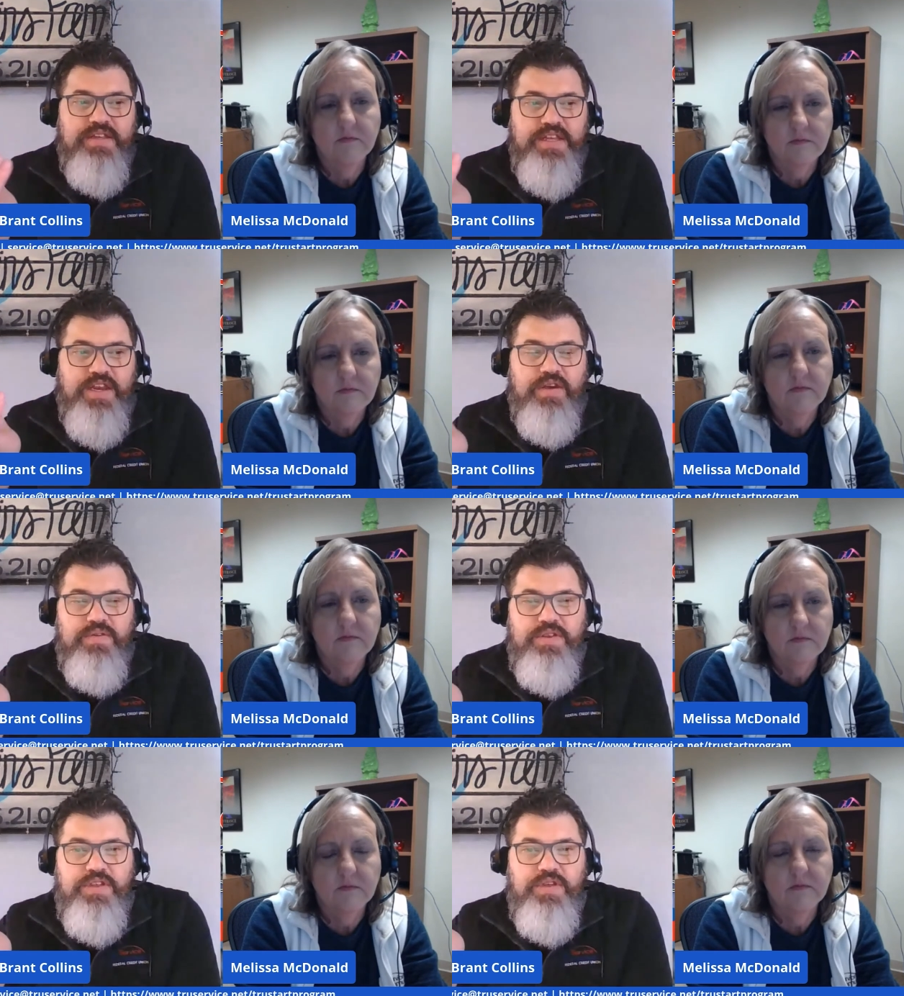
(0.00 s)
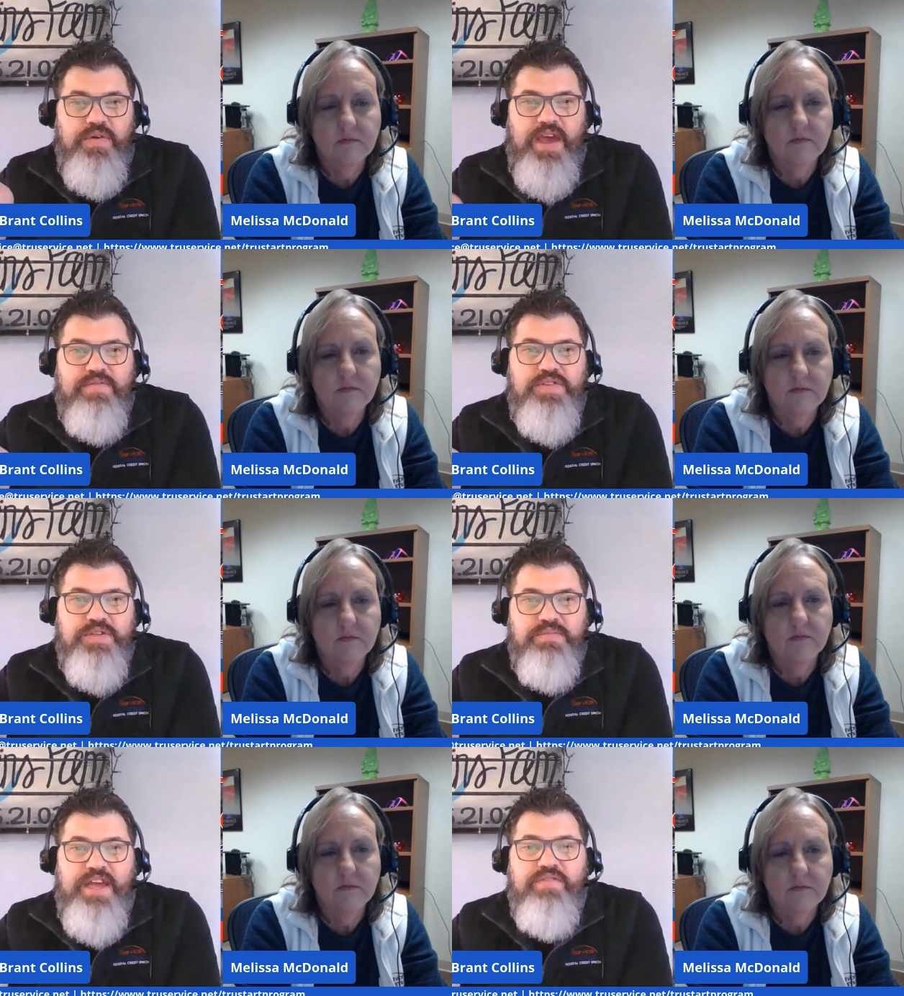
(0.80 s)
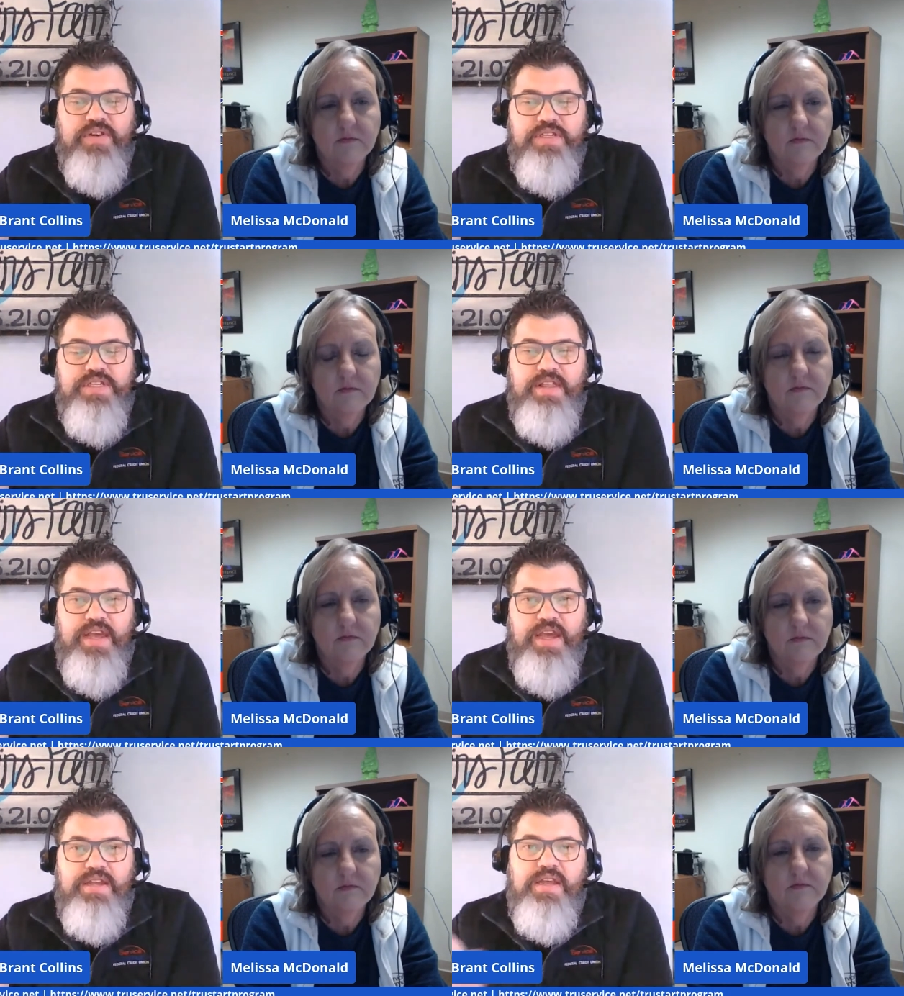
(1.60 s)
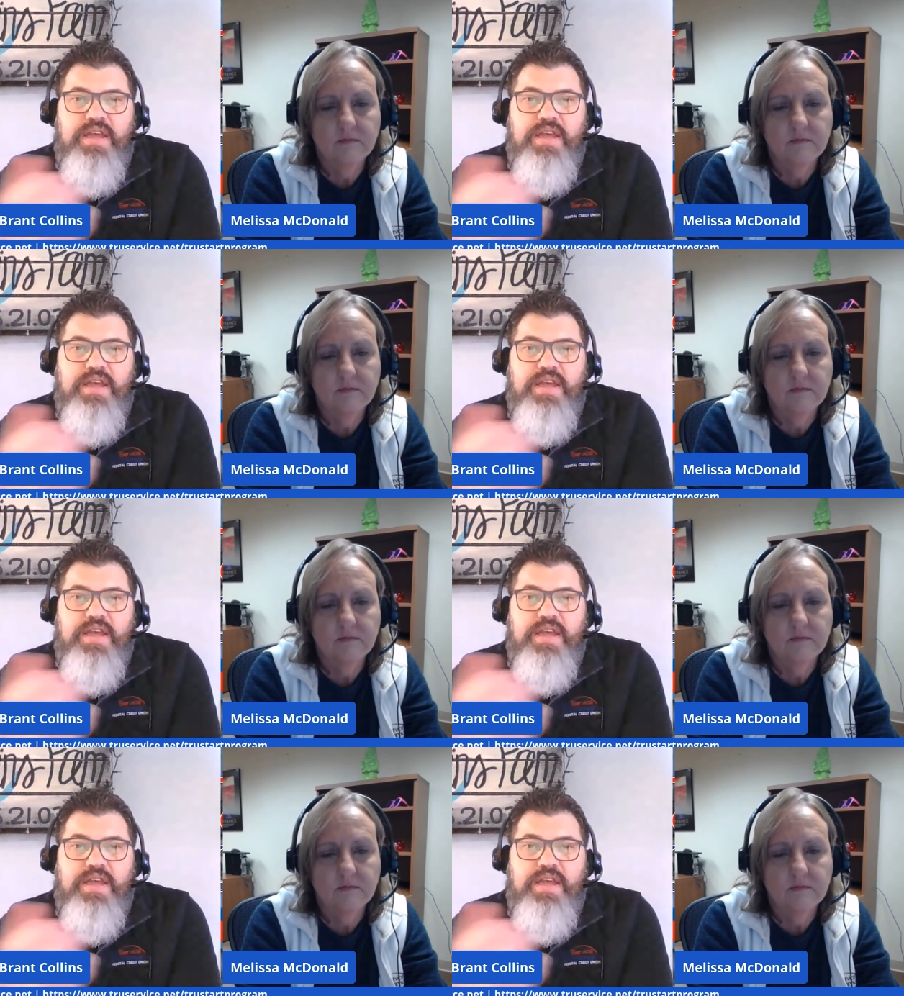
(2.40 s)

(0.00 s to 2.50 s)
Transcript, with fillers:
Speaker 1: you know, you have some leverage in that,